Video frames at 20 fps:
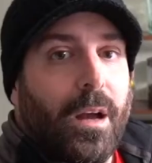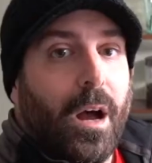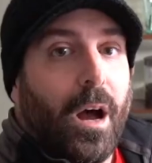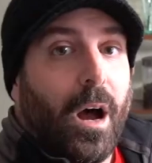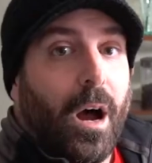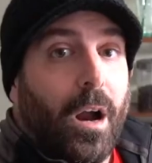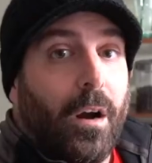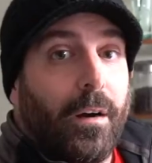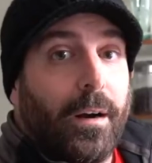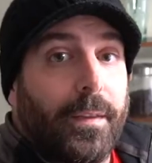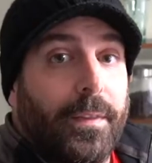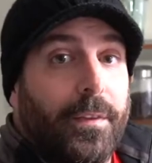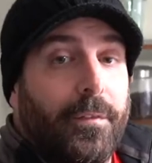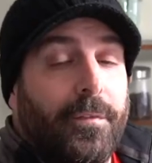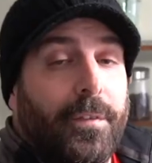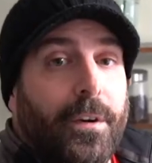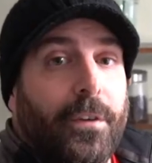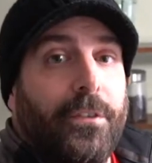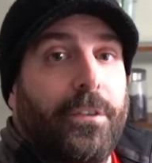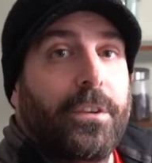All right, the
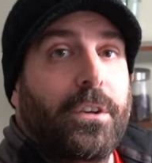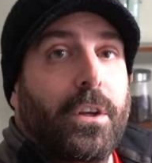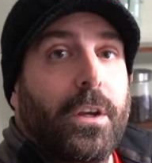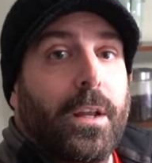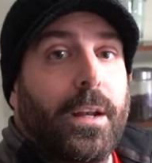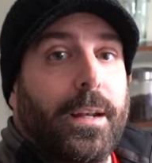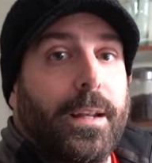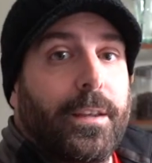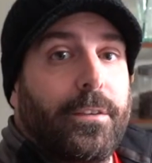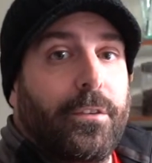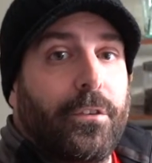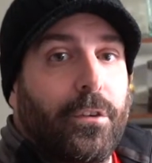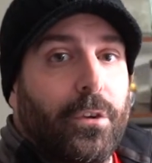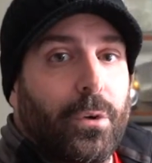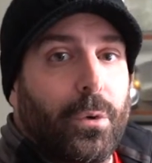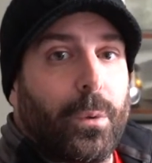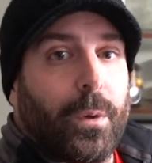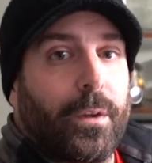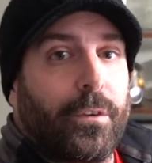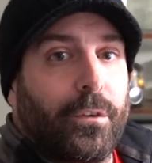first thing you're going to need to
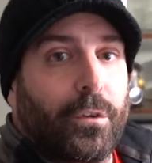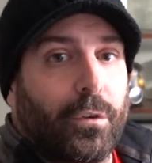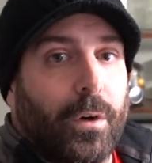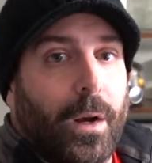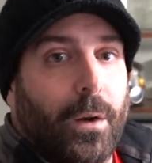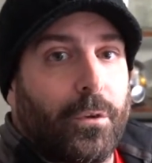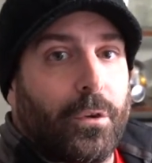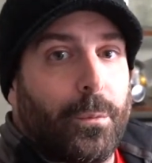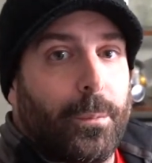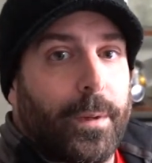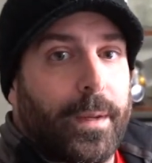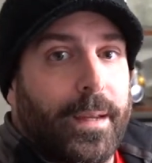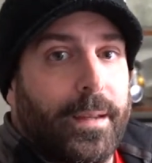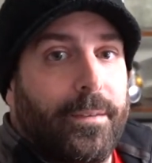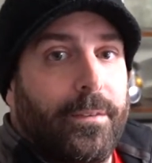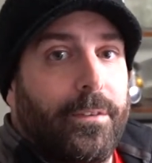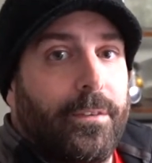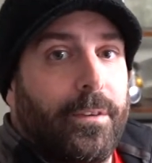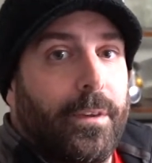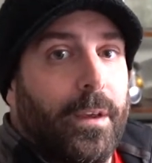do is ground your
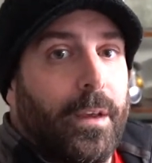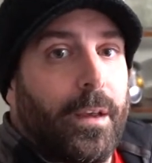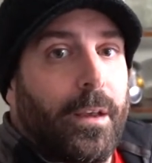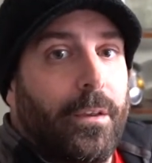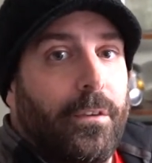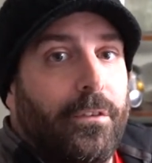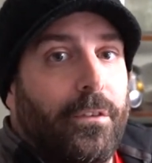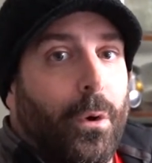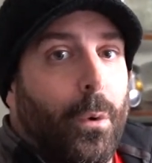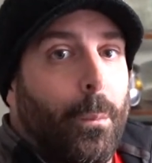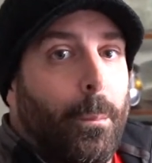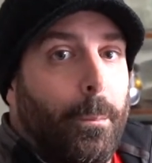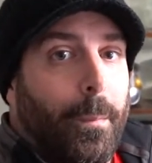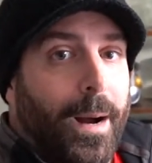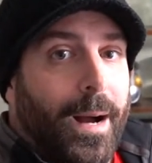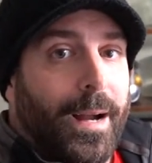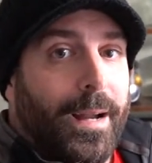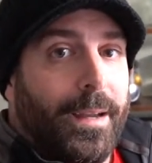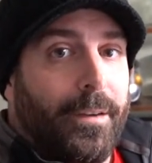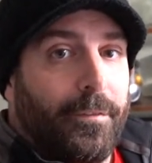beans. So
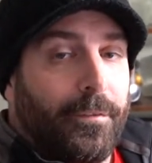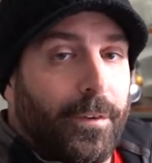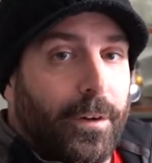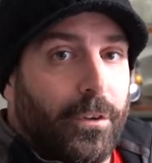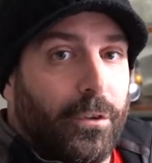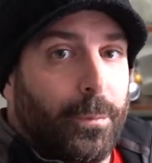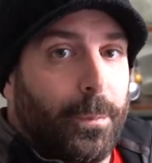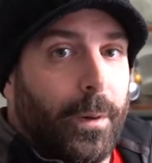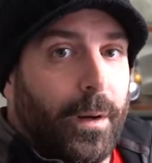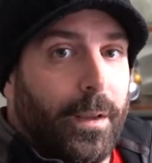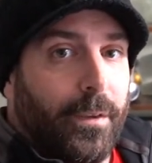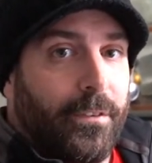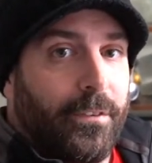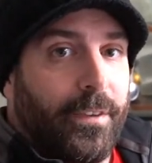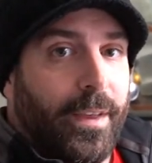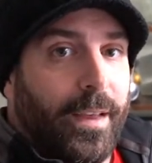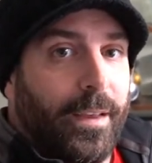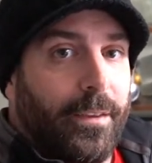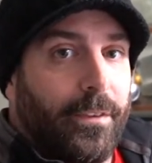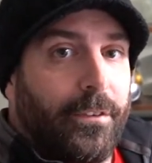my French press
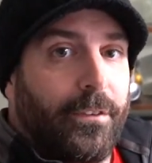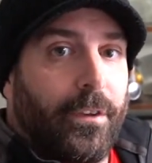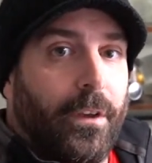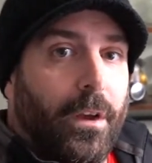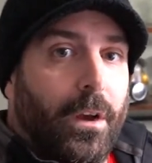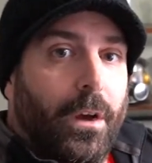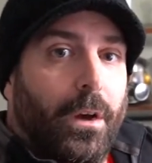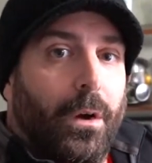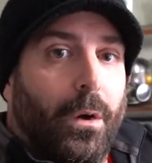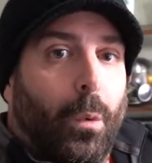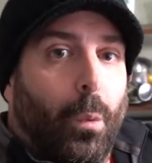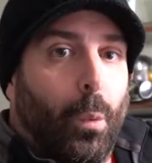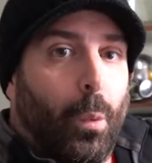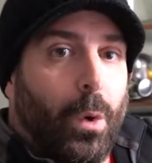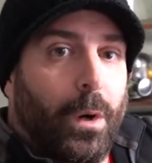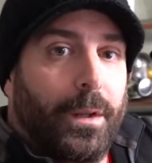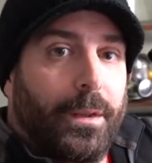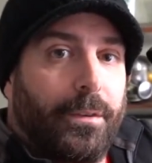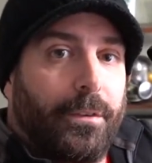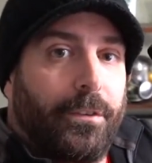says
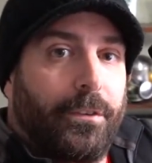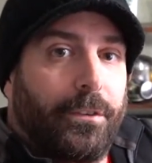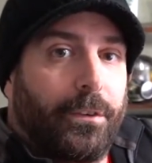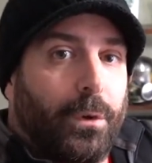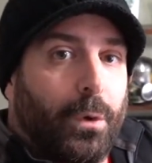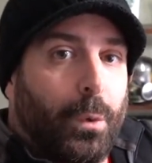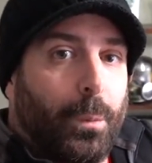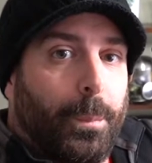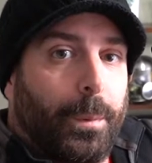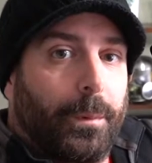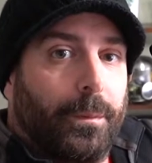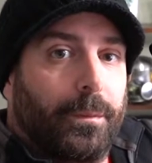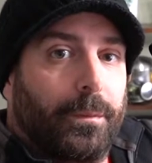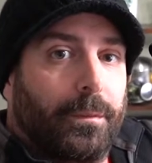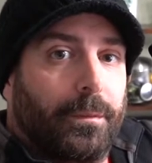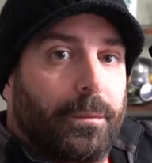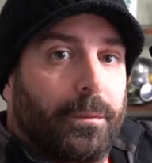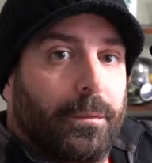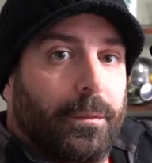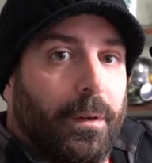1 scoop
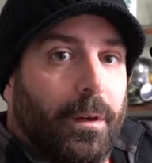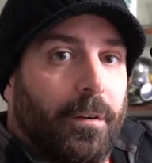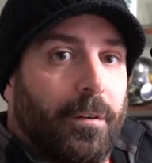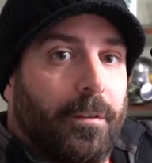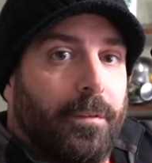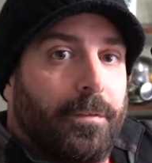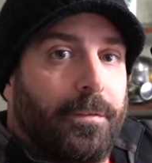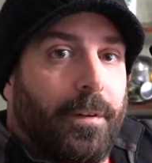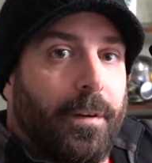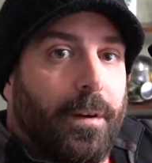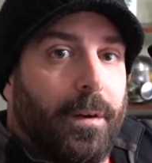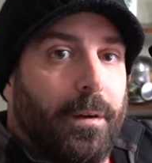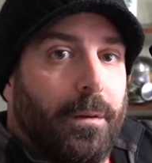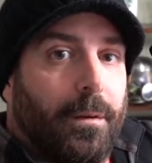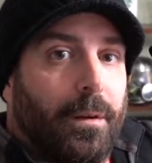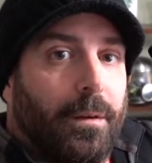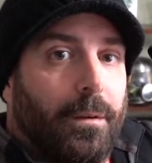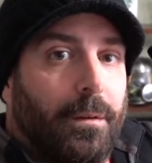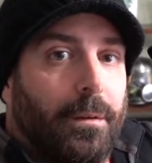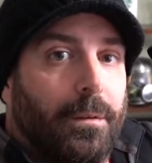of,
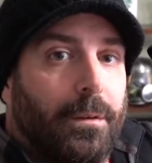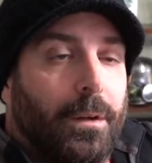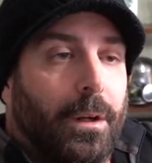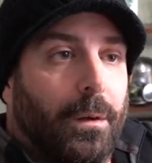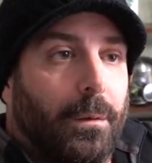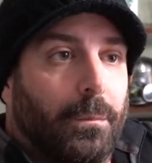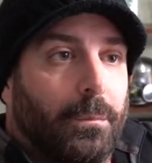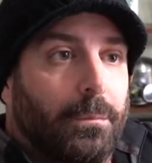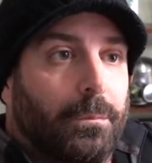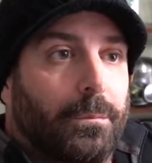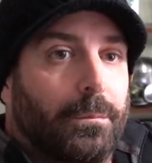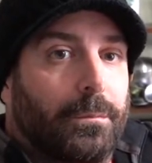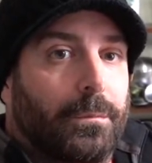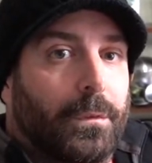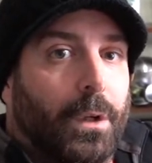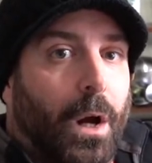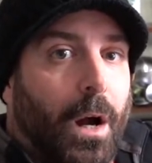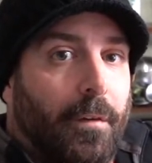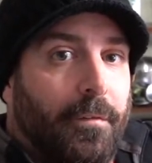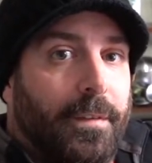
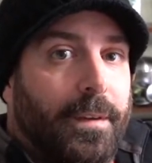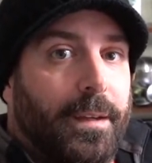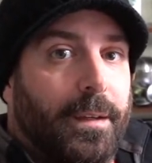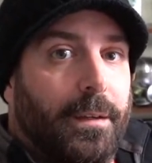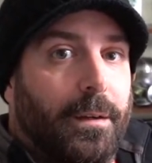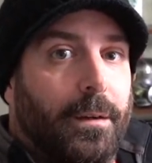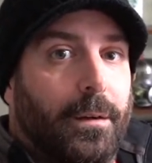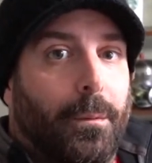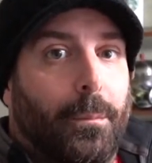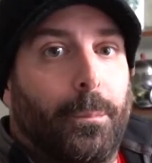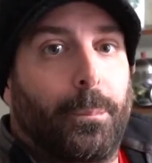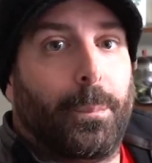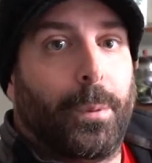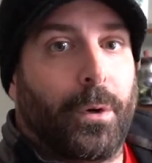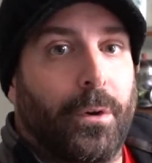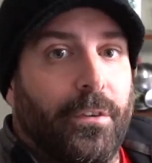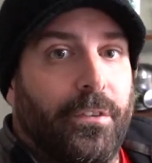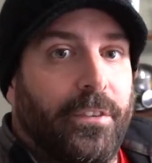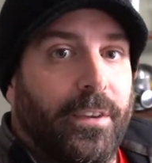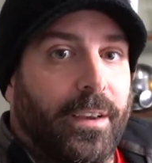coffee
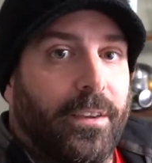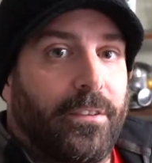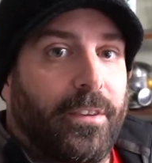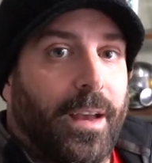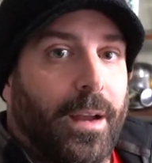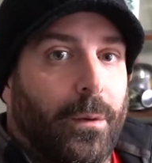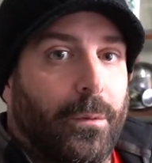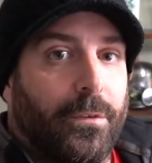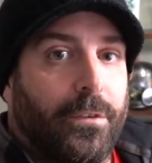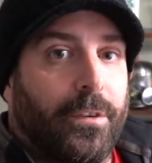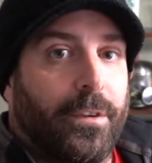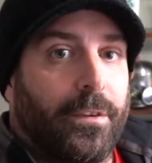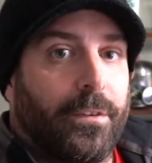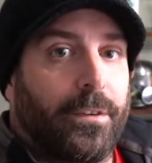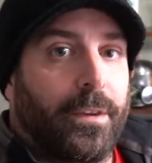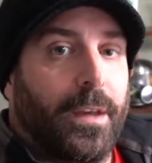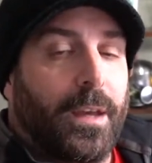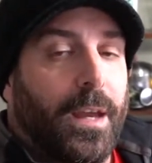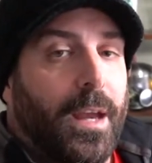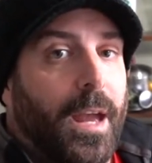per 6 ounces.
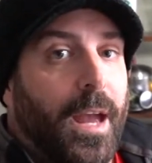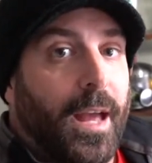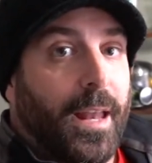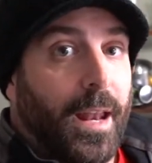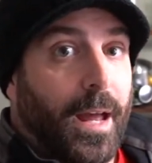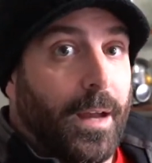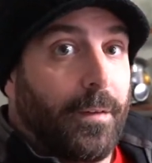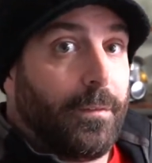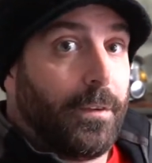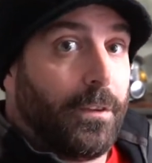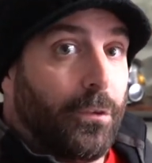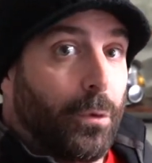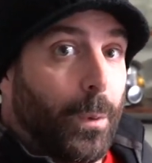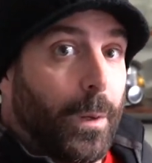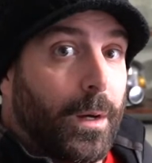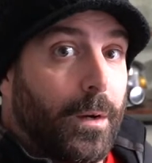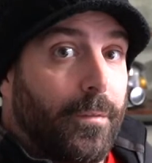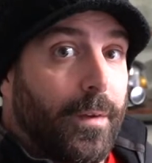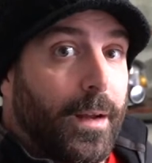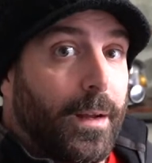And I have a
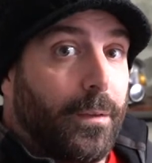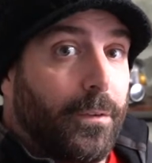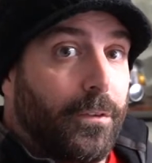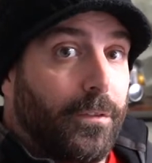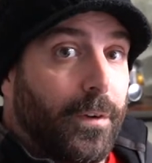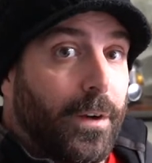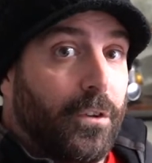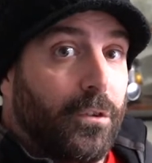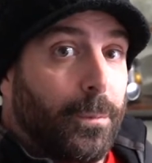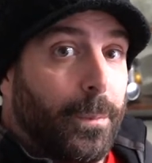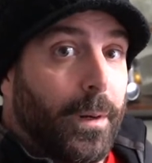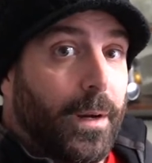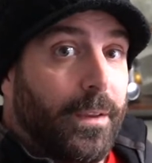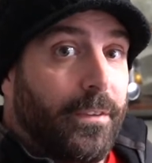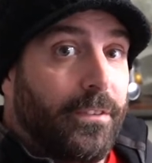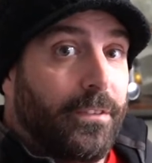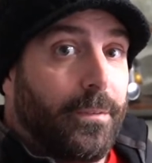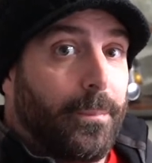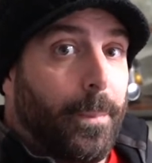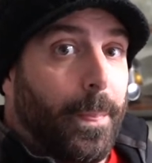12 ounce French
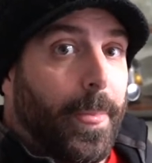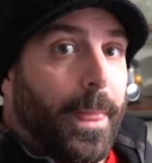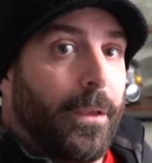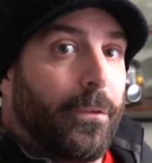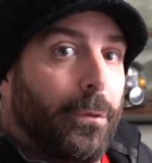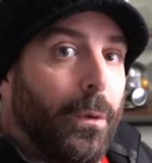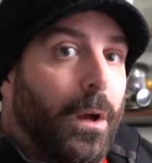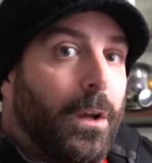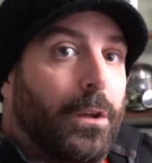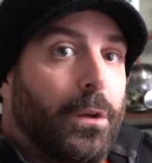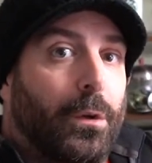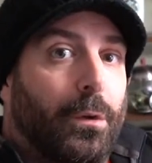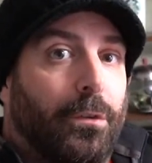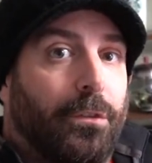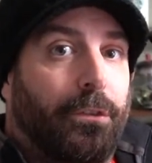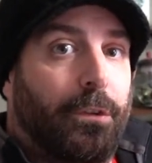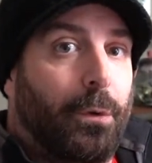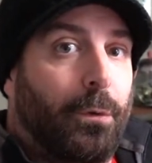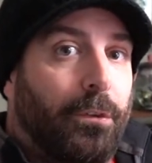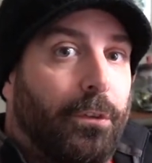press, so I'll use
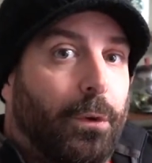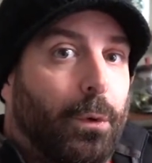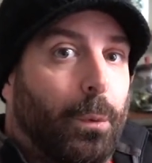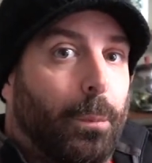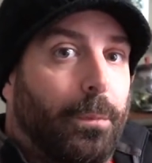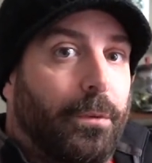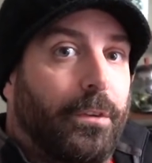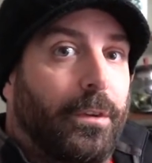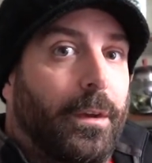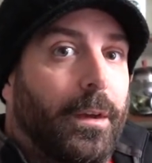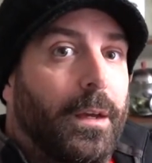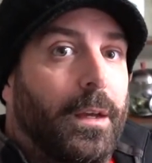2 scoops.